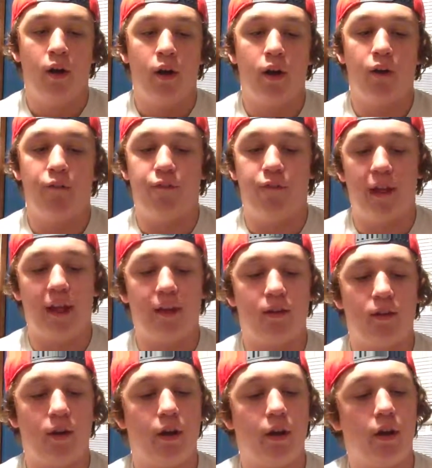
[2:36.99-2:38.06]
Good flex
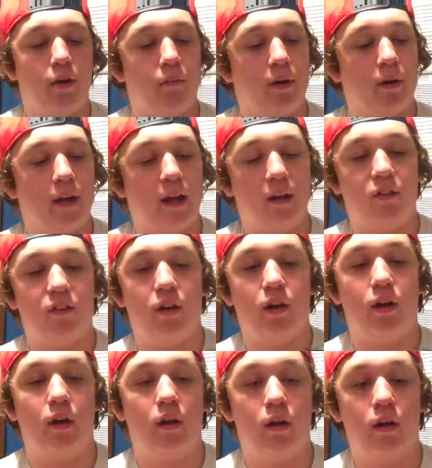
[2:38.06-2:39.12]
on it, good protection.